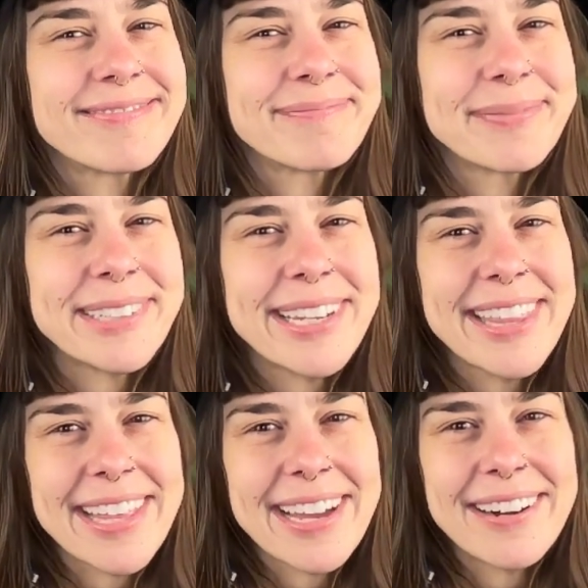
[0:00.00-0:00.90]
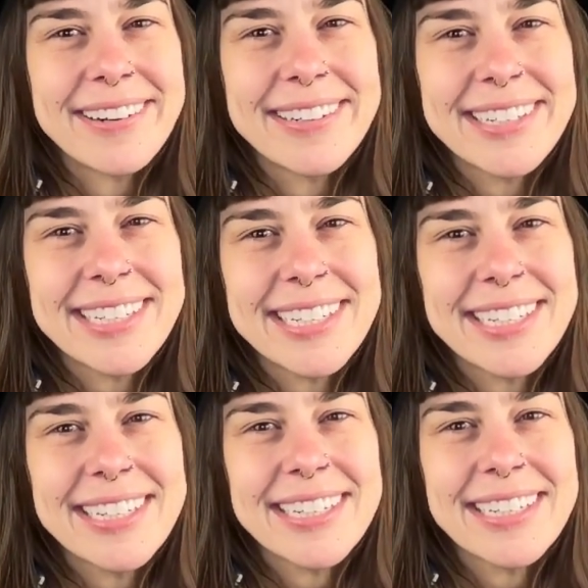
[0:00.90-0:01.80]
Breathe out
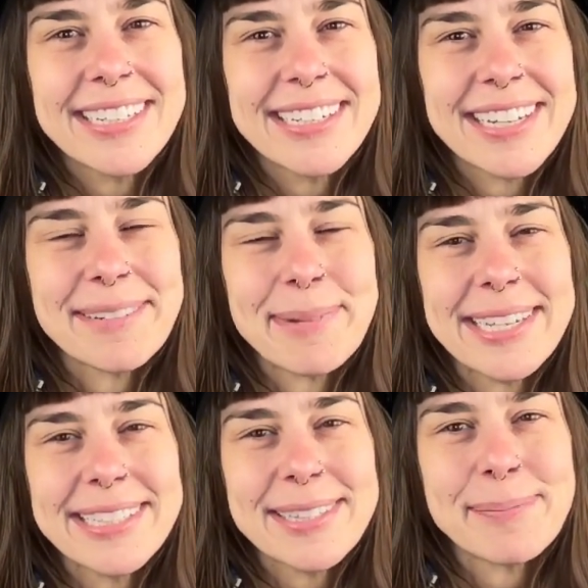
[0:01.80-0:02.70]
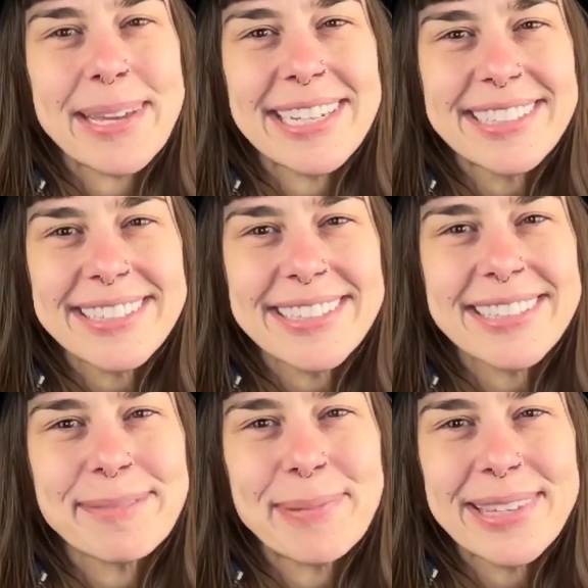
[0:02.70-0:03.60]
and make space.
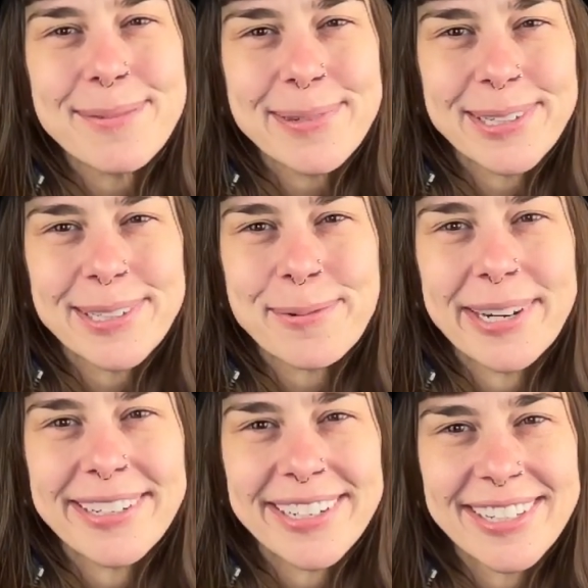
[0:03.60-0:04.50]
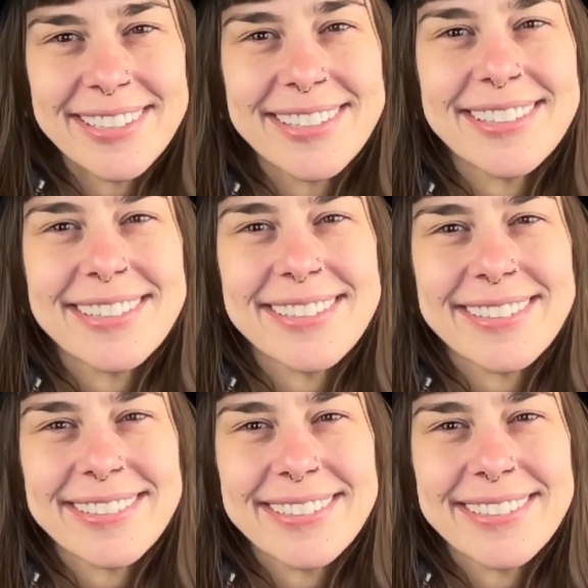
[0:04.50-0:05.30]
Be the pure awareness.